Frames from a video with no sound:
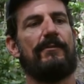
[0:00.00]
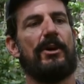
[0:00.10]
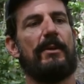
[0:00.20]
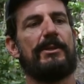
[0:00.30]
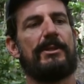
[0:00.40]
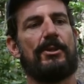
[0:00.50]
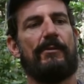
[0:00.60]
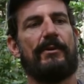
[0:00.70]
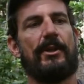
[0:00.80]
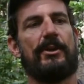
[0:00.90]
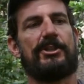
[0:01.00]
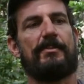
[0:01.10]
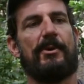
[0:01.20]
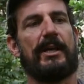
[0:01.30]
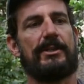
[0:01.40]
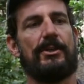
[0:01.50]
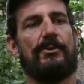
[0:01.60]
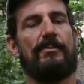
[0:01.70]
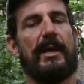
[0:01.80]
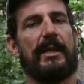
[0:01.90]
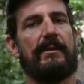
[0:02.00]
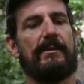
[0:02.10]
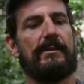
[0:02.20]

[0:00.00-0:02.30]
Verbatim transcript: fibres, got rid of those spikes, you could make